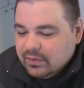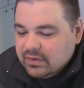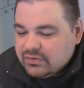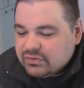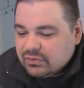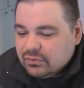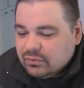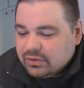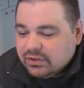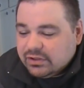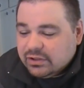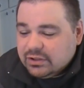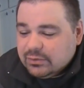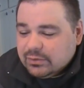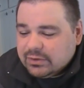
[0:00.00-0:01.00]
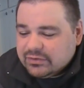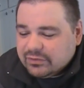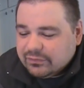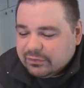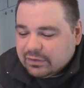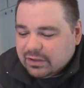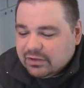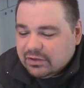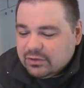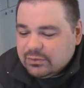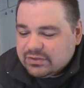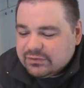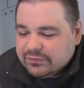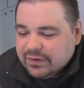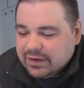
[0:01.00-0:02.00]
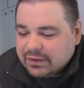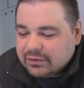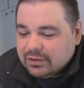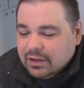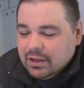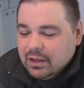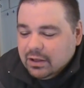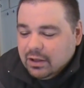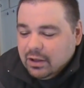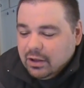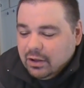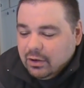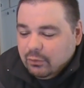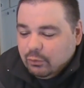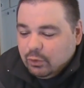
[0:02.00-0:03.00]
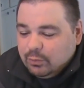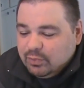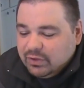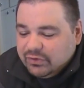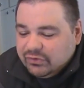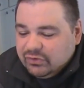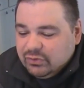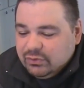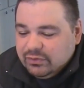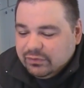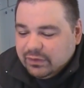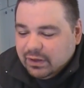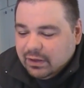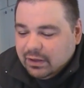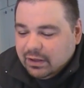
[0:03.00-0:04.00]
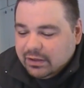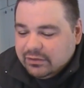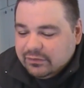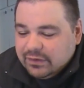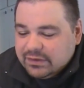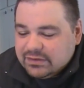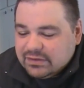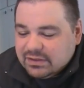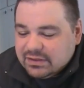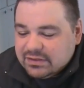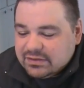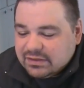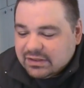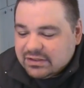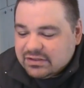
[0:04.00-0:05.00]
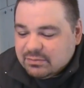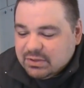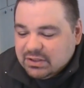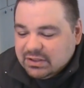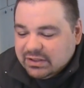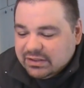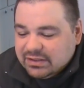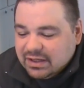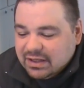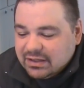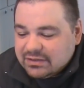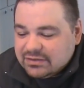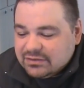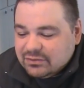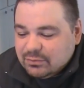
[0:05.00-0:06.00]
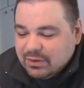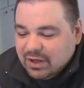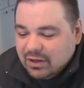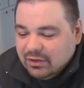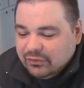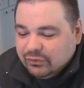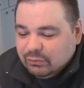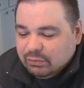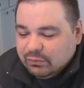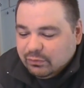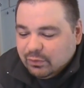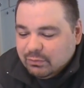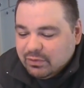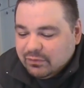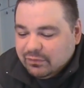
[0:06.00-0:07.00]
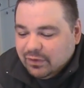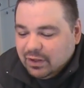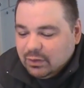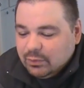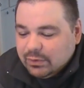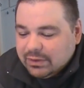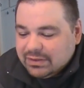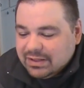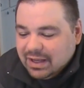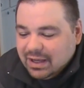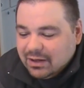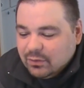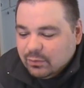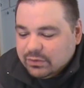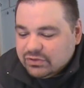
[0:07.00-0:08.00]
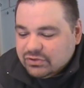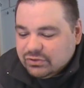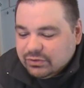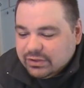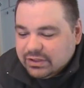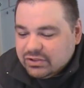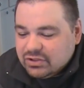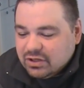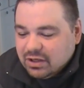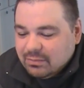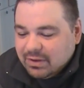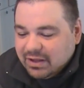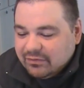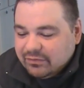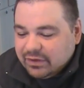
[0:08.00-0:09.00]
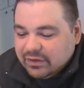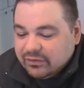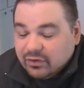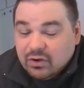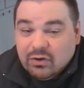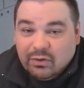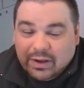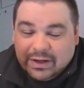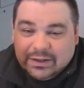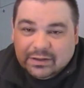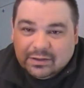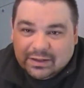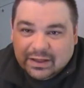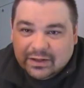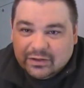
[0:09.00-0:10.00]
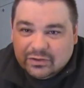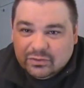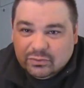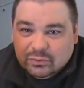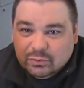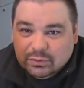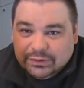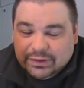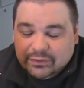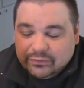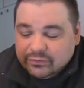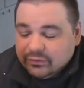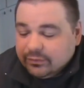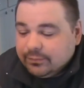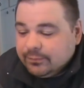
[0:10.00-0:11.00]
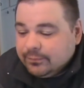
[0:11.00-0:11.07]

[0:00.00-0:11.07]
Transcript: So continuous effect. Roll +2 defense dice against melee attacks. You may also perform the following attack once during each combat phase. Oh, and it'll get 2 cooldowns.